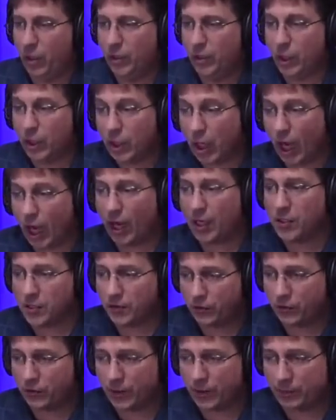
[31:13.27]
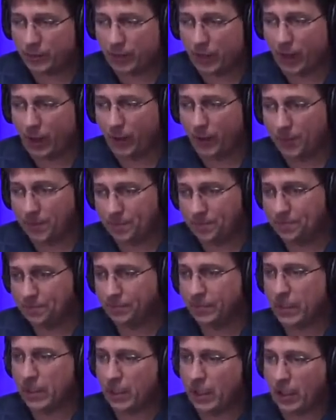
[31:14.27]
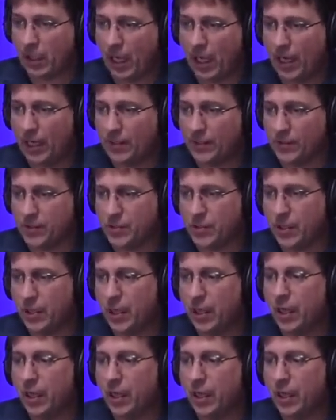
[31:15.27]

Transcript: The cons of crypto, the cons,